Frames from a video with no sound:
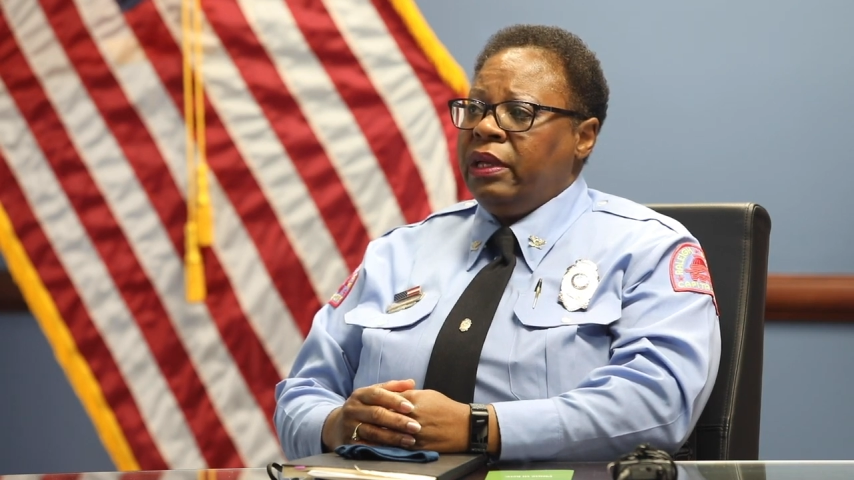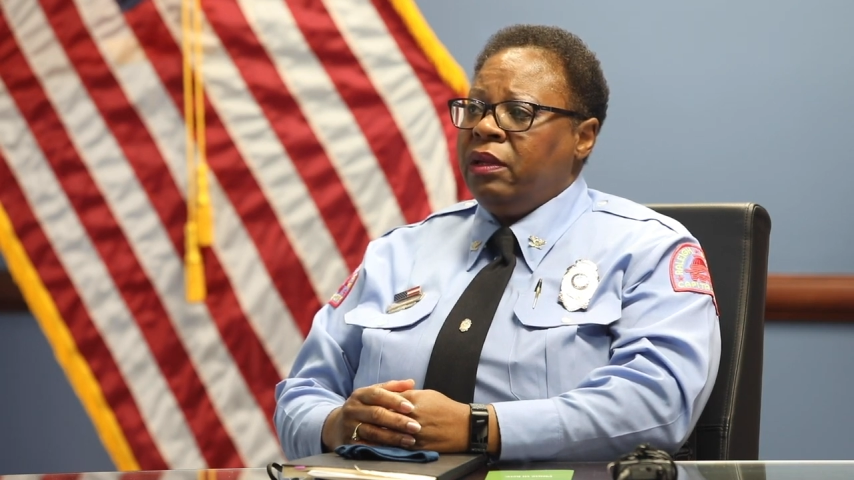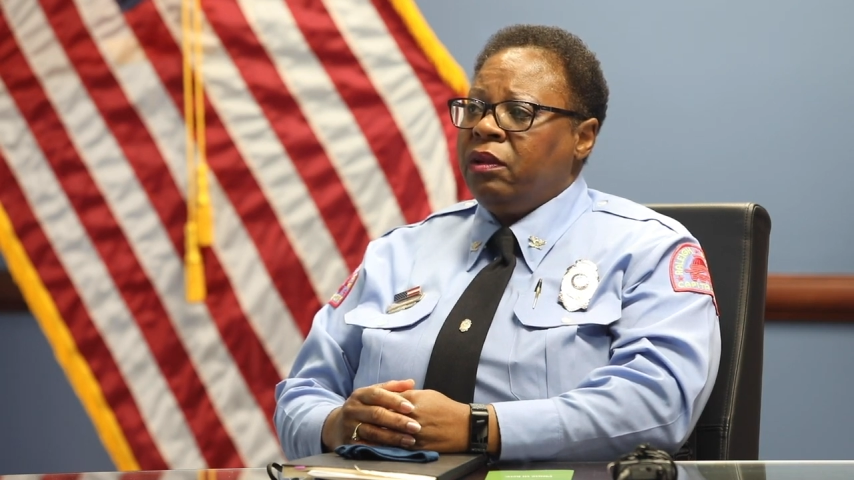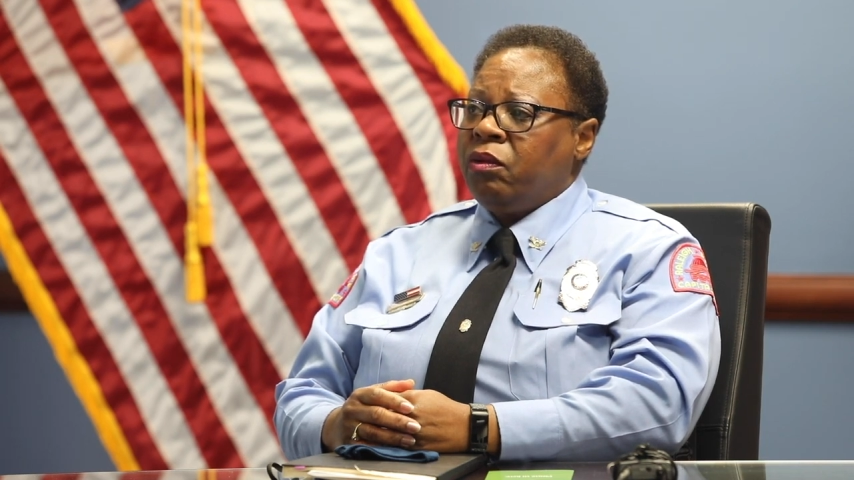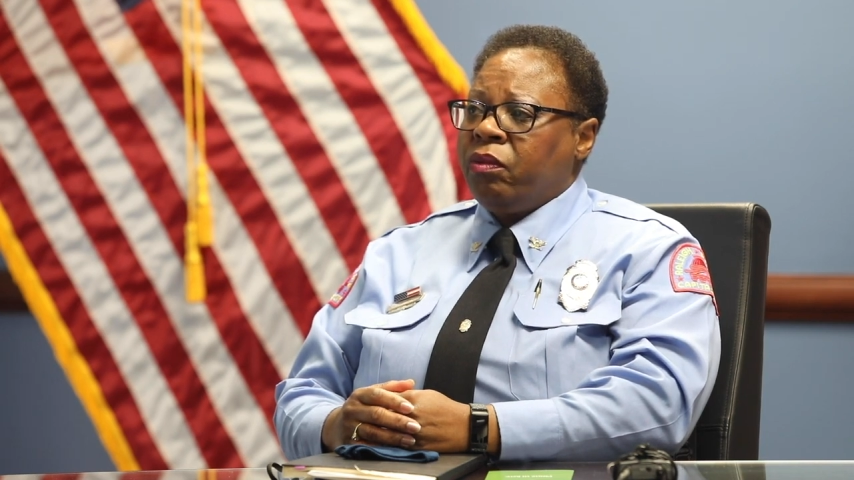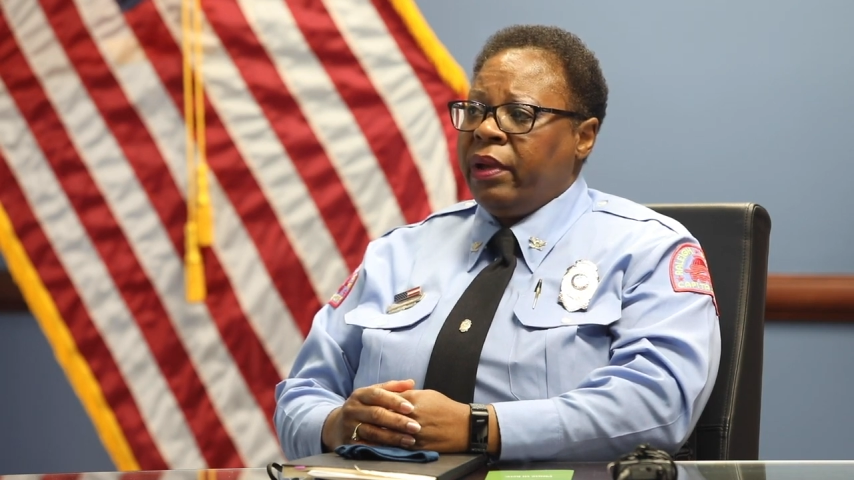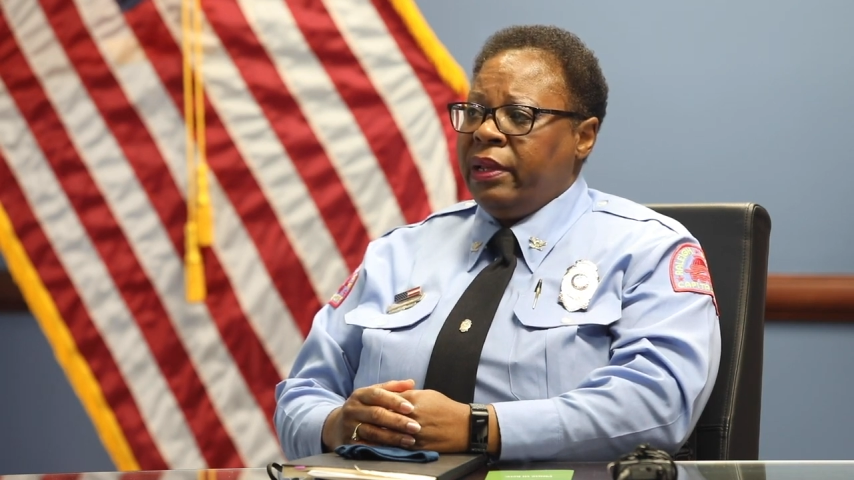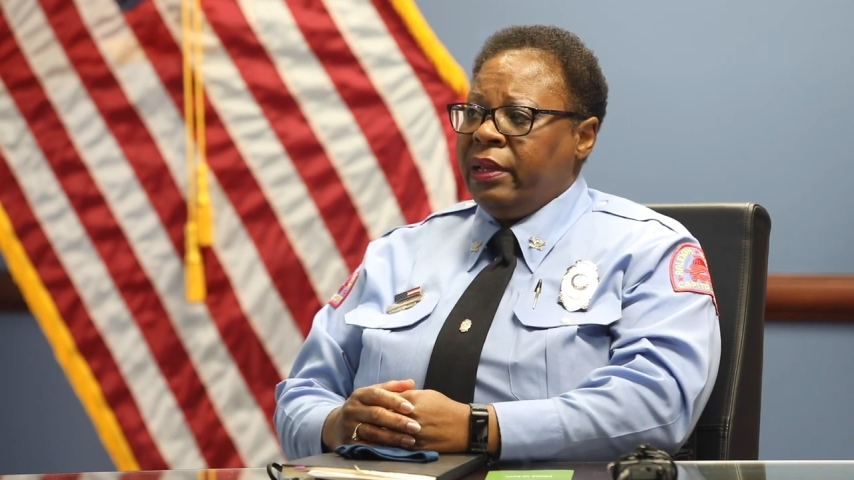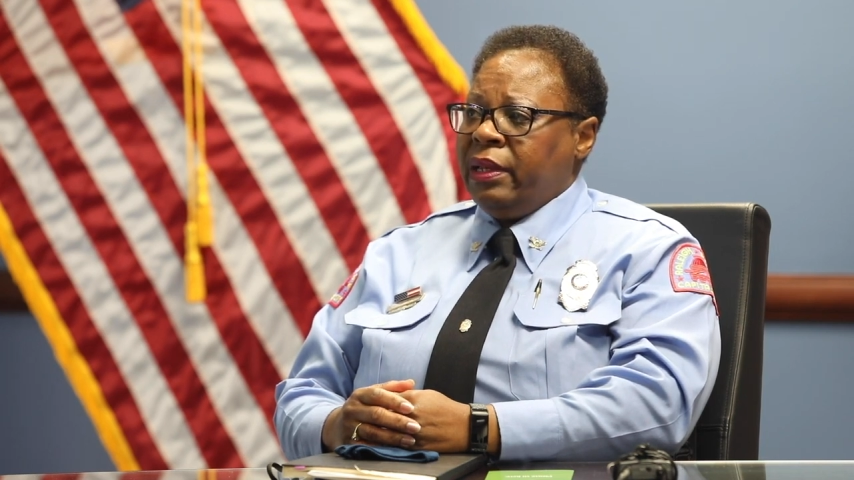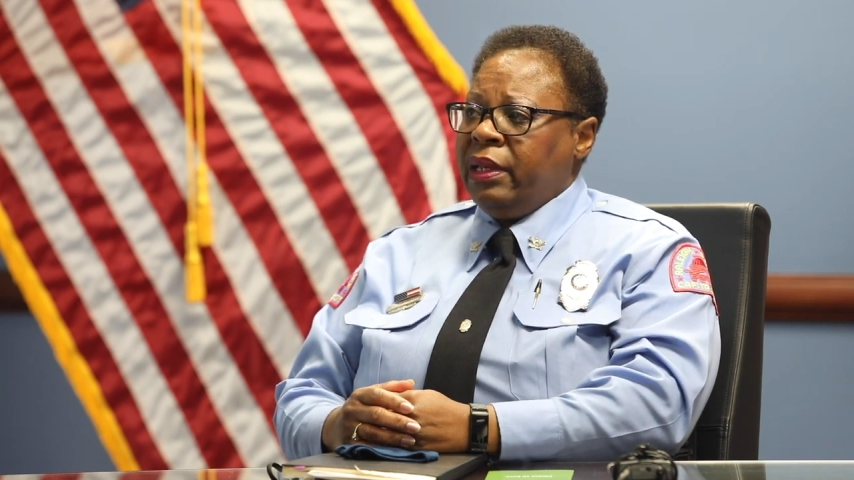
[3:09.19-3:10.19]

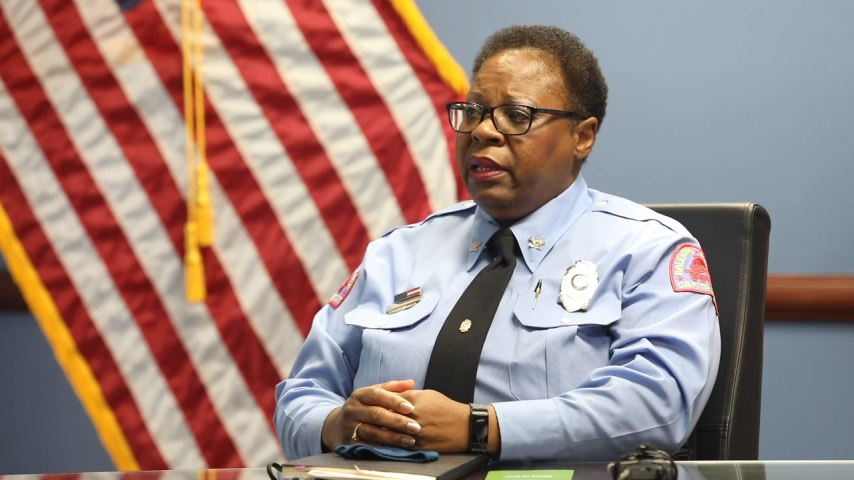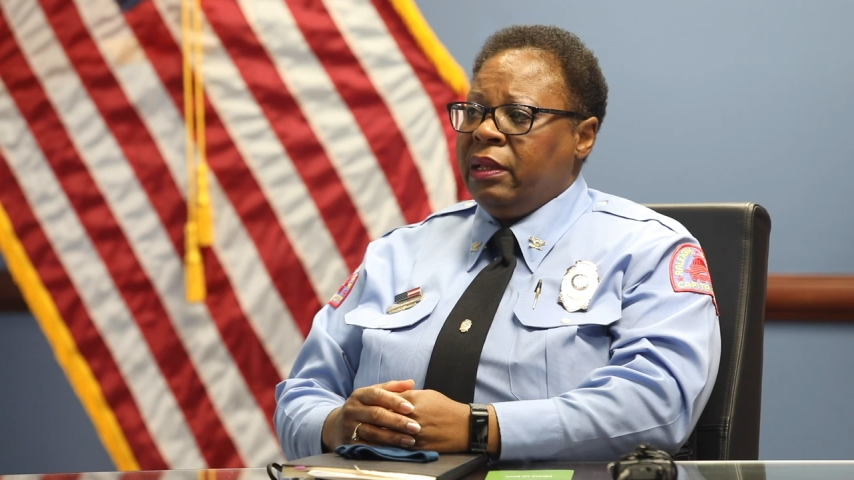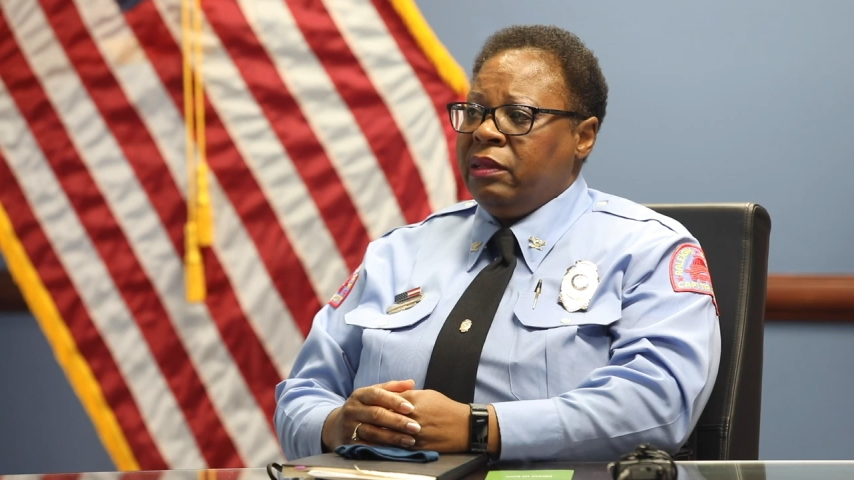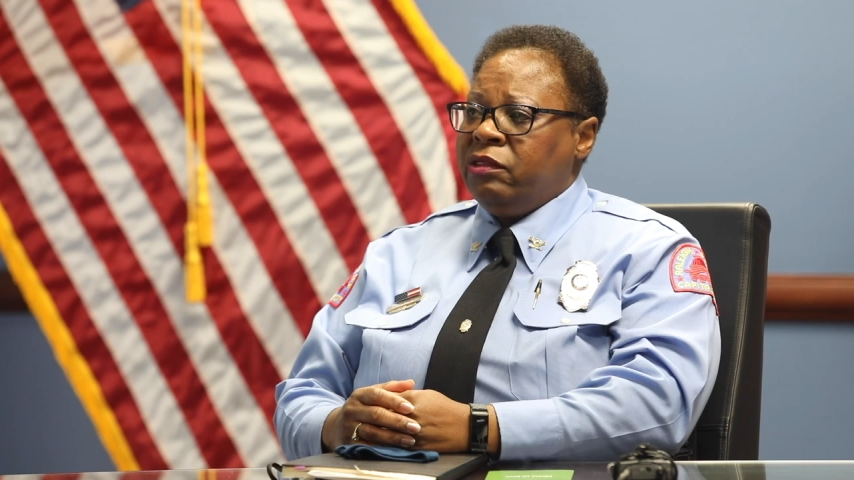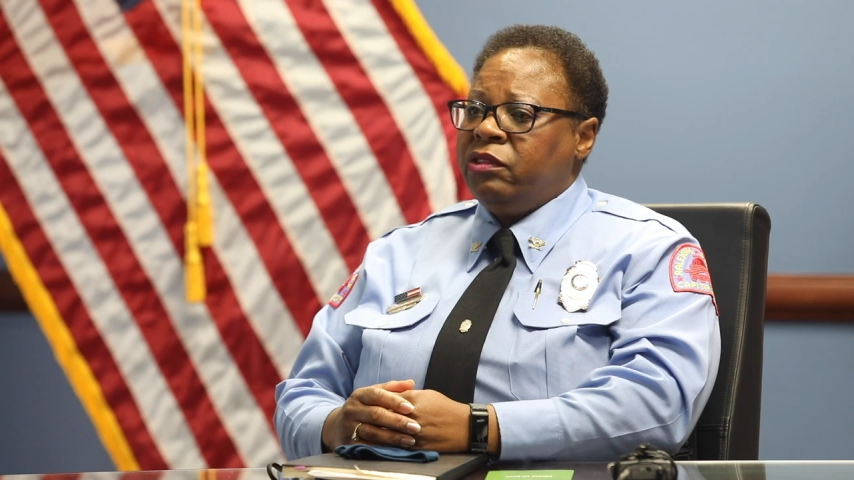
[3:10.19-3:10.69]
integrated in